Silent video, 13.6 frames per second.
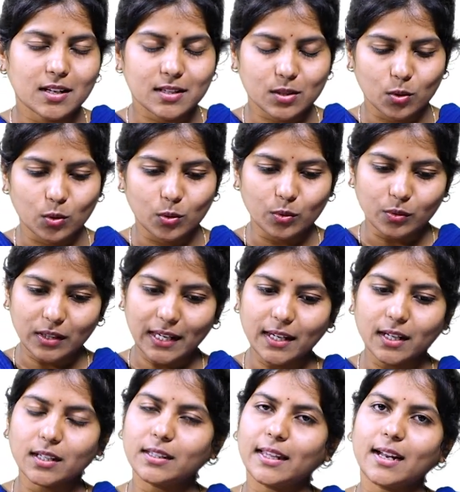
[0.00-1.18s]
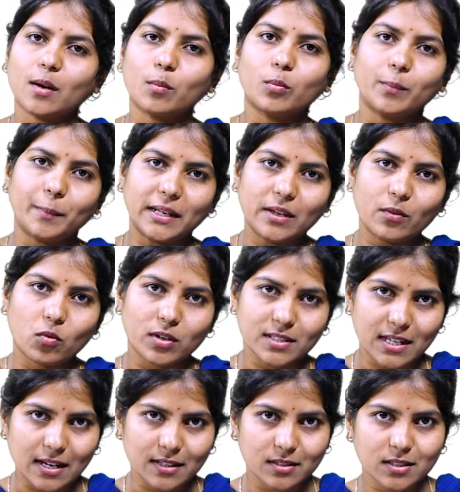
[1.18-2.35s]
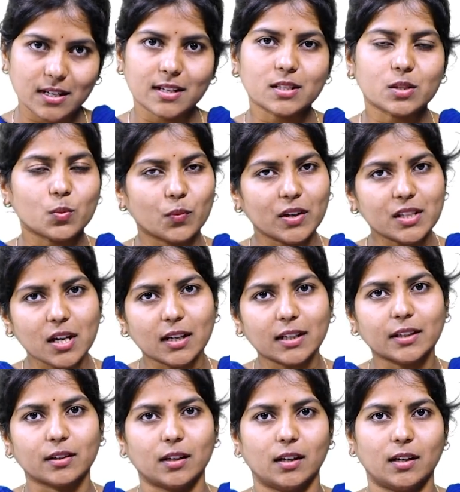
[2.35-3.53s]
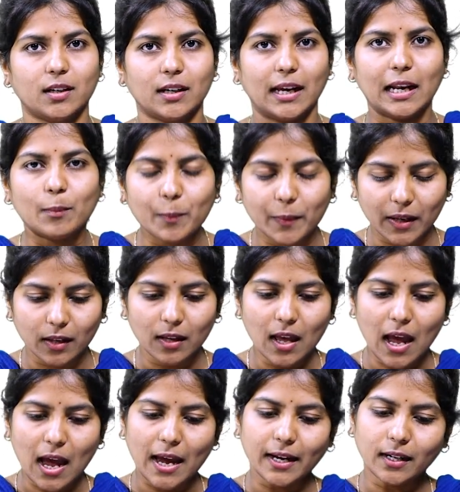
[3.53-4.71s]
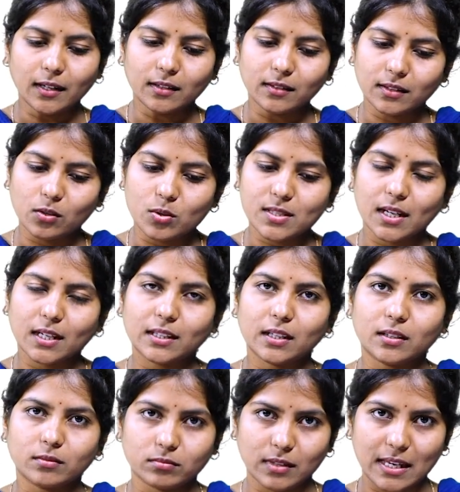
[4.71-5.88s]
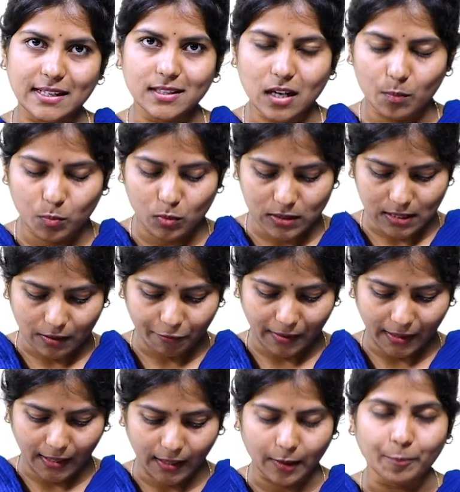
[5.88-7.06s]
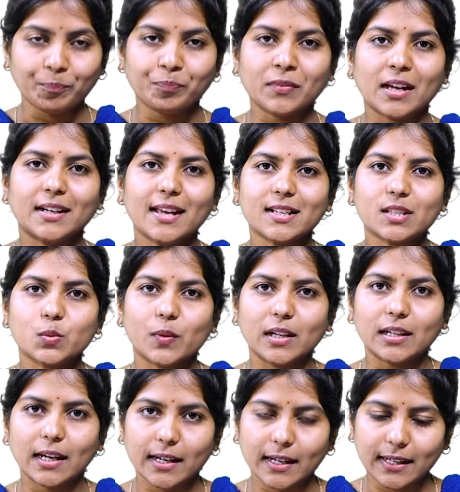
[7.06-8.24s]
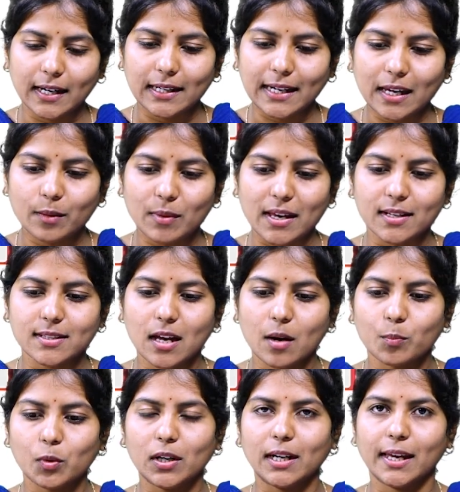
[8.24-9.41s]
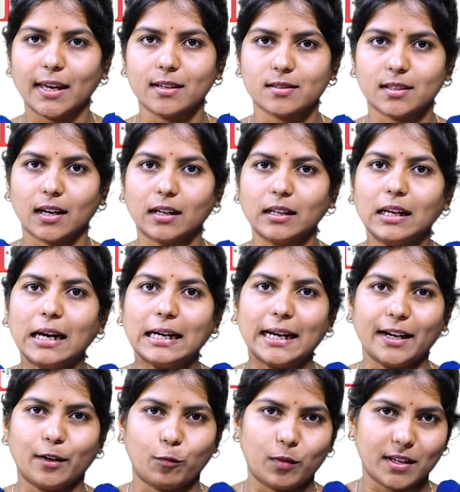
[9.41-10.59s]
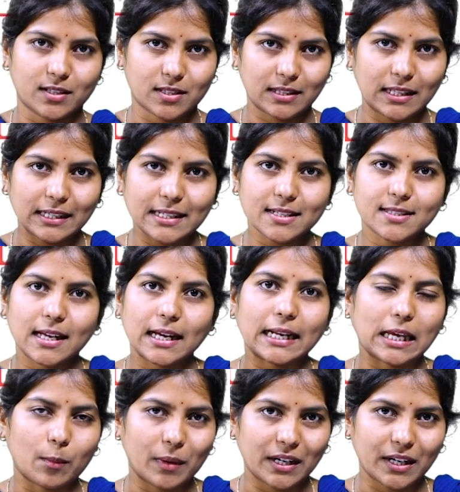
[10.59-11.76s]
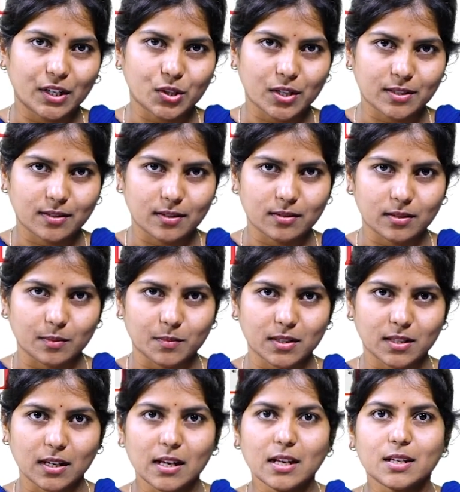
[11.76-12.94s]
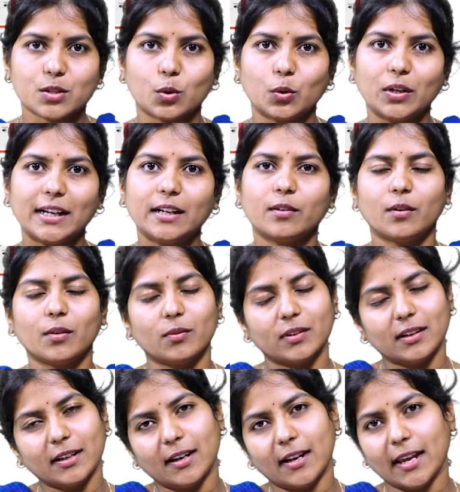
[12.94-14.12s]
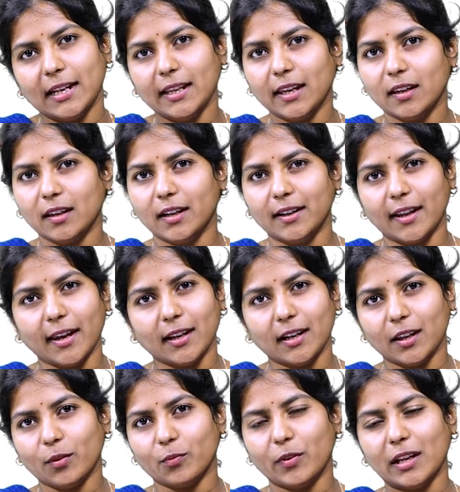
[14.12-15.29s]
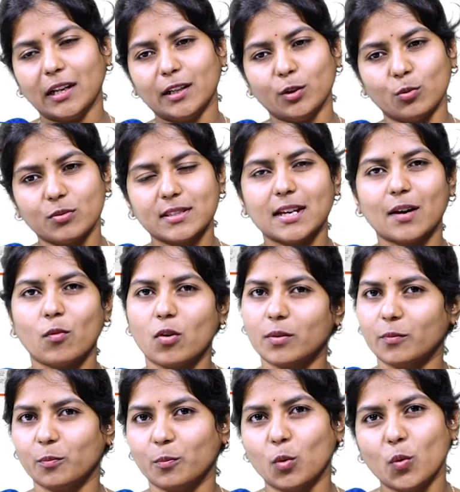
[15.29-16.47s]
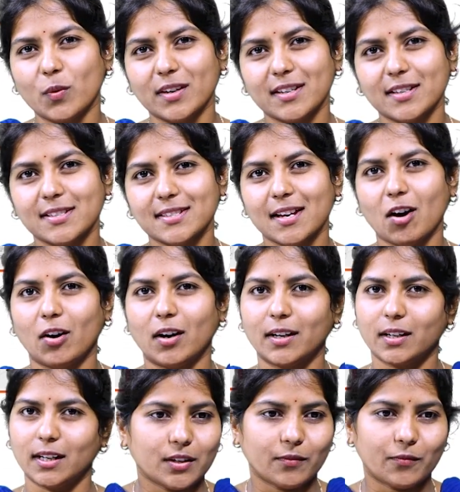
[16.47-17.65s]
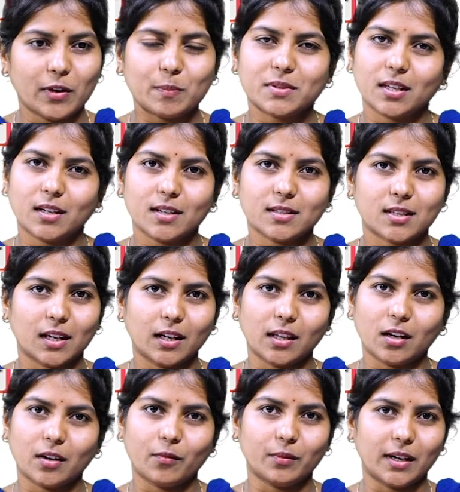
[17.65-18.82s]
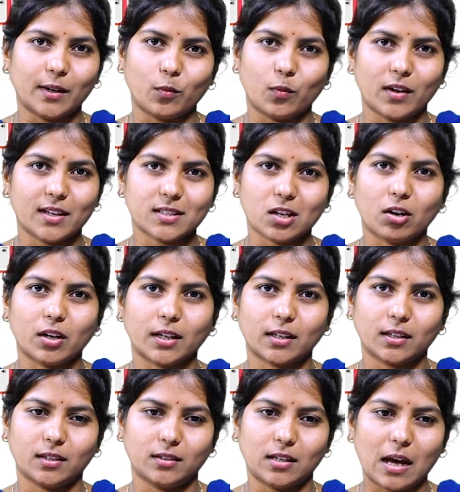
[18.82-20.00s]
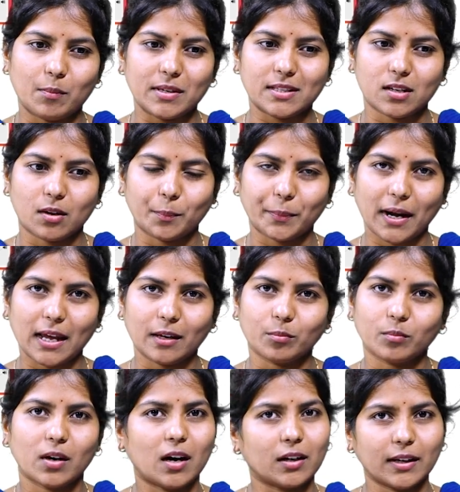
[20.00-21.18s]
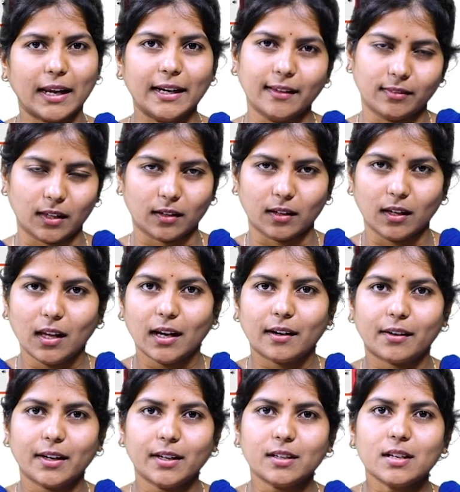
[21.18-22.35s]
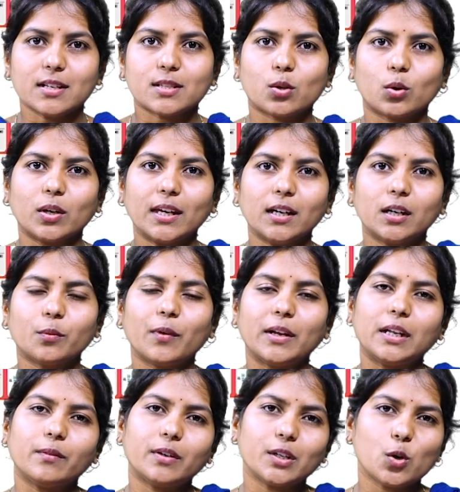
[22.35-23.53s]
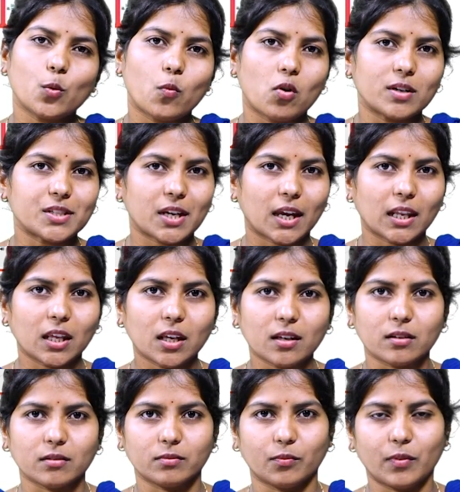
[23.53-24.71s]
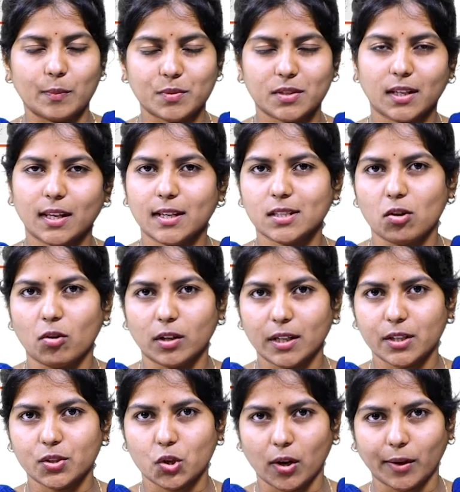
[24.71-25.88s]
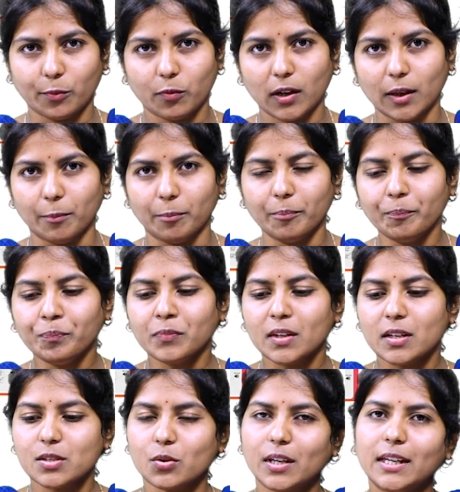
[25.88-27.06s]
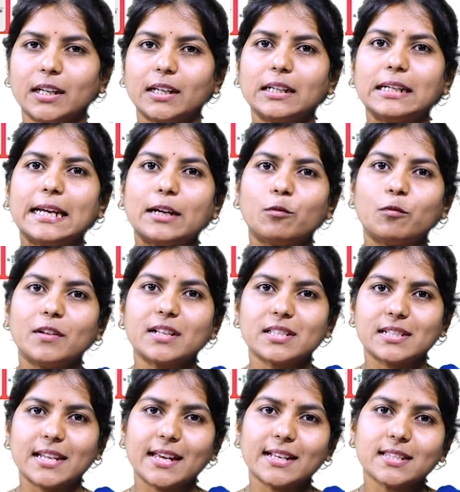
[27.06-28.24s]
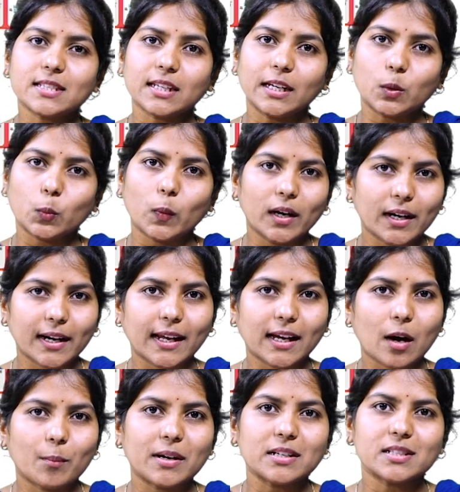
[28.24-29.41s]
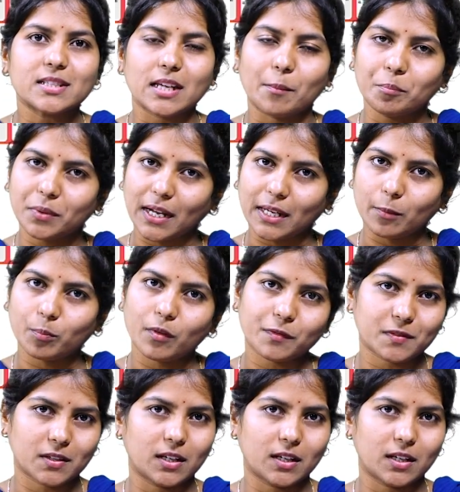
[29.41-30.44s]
So here there are many voice assistants which are helping, and those are the examples of AI. Next real-time example is the Netflix, that is the recommendation systems. So daily we'll use the movies or web series in the Netflix or Amazon Prime or anything, right? So here whenever you watch any web series or a short film, so here Netflix next it will recommend some type of